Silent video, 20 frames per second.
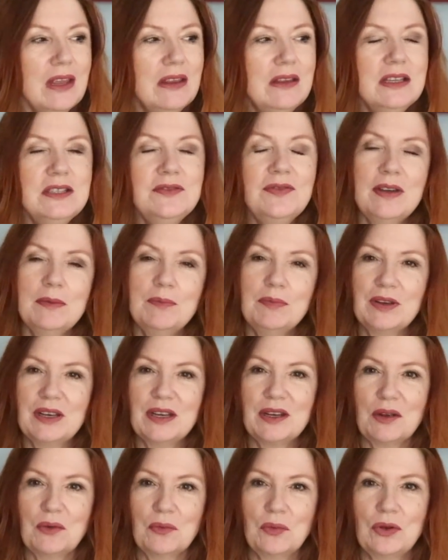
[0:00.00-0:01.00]
This
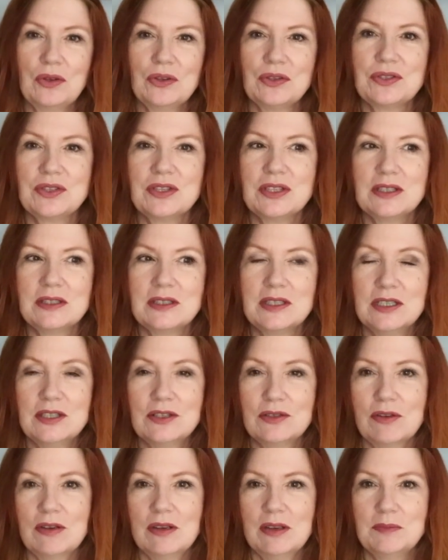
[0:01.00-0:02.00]
fabric was
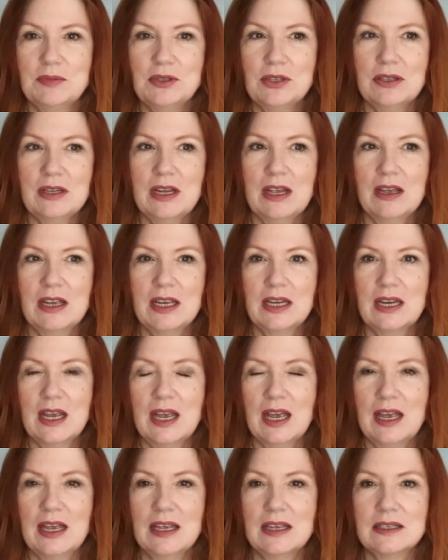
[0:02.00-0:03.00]
described online
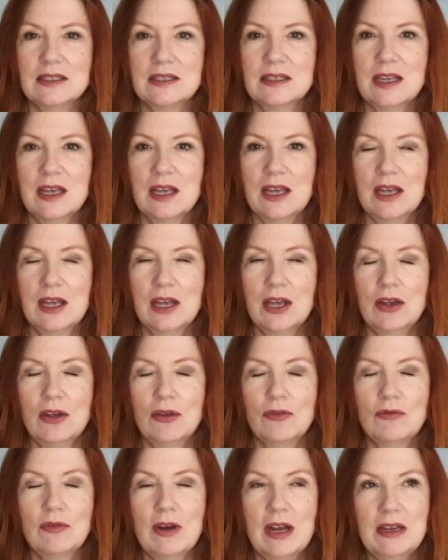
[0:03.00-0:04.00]
as
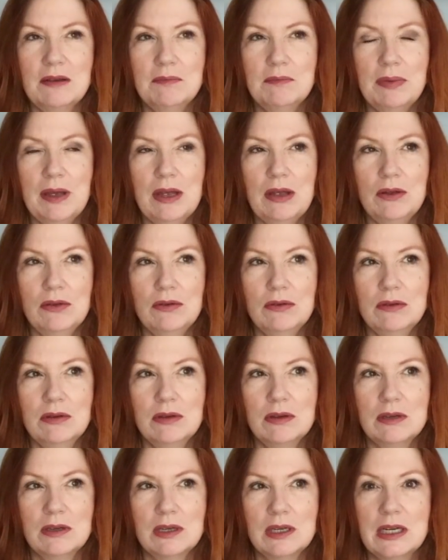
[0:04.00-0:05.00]
rainbow
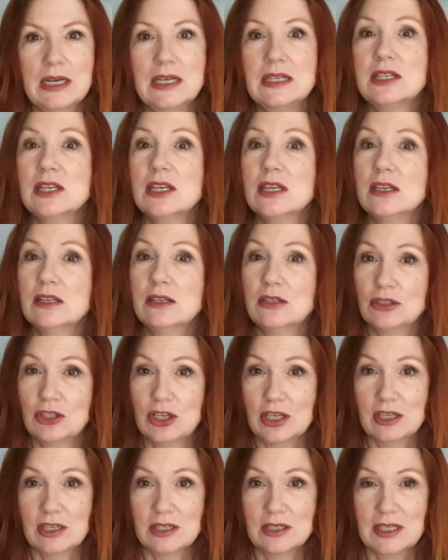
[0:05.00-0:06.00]
glitter
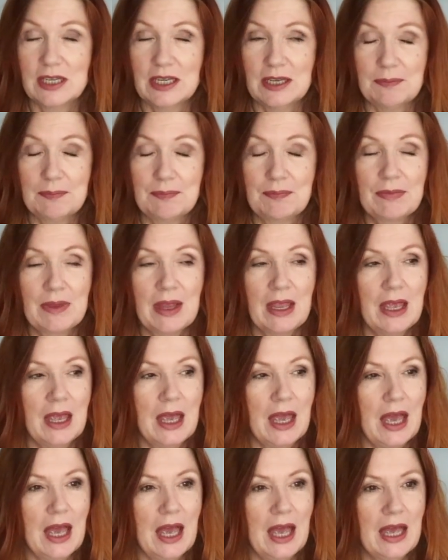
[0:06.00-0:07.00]
jersey.
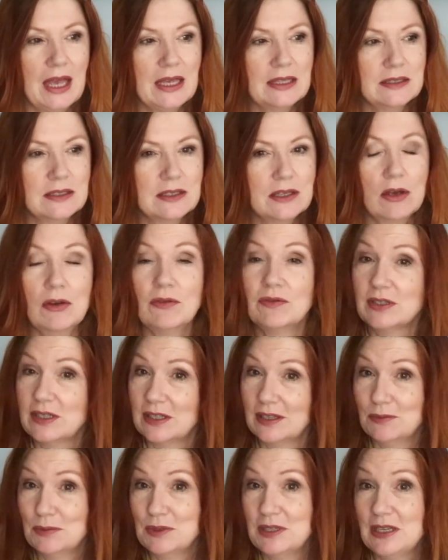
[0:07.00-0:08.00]
And
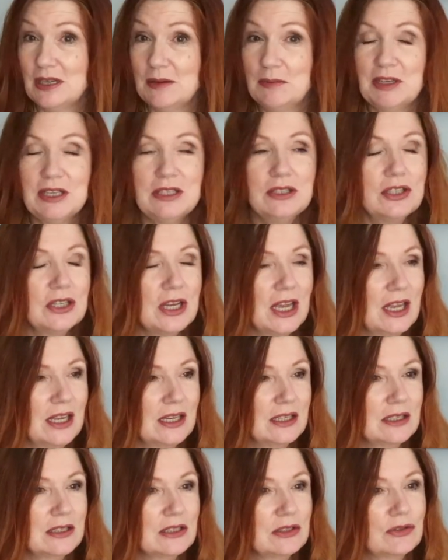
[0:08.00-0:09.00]
obviously there was an image
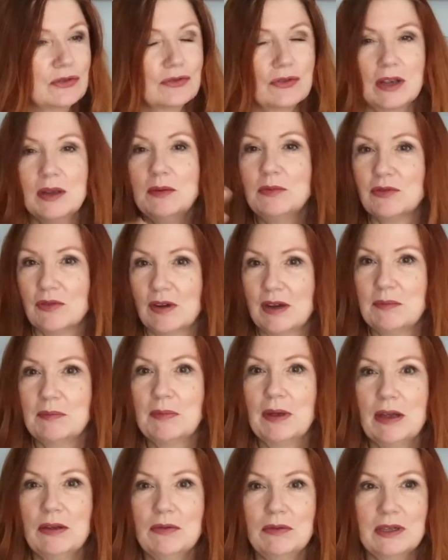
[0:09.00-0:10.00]
and it's striped
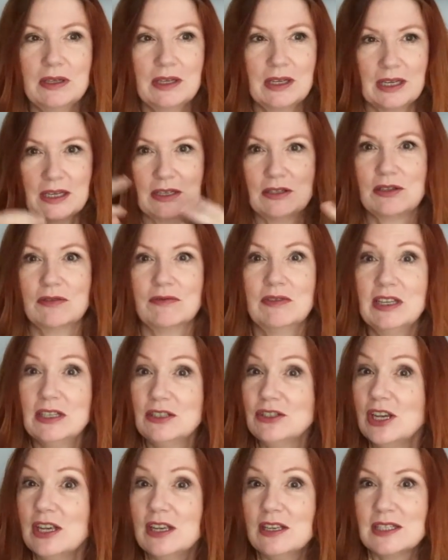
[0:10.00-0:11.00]
rainbow and glittery
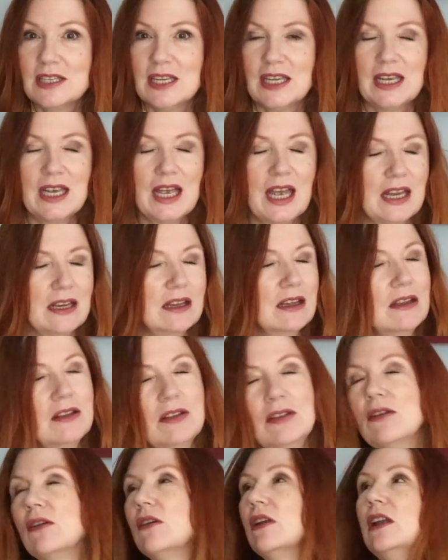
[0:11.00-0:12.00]
and jersey. And I
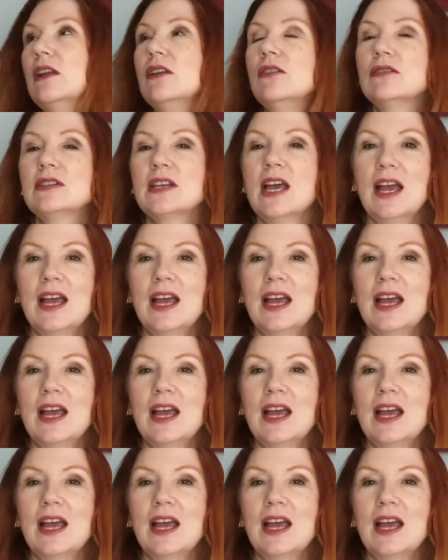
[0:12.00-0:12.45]
thought it looked